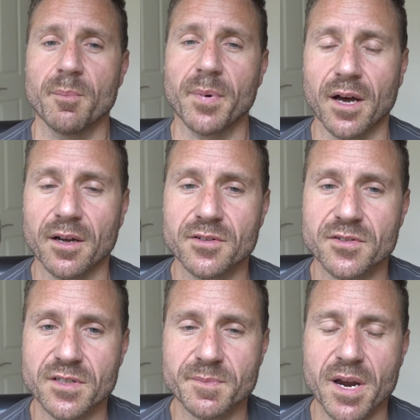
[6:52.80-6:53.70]
But
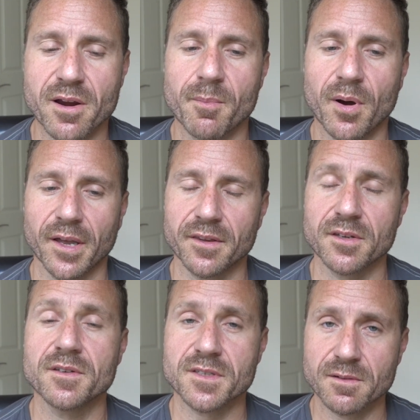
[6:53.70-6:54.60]
just bear in mind,
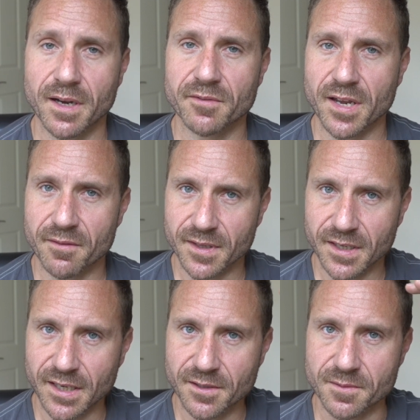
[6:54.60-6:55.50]
you still have to have the
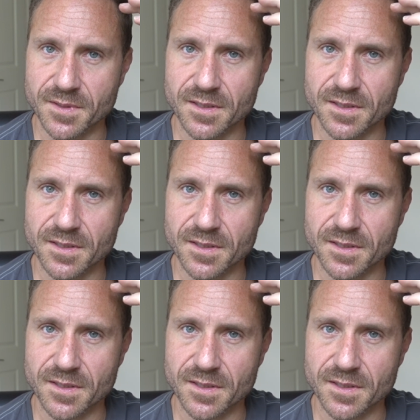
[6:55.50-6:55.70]
needles.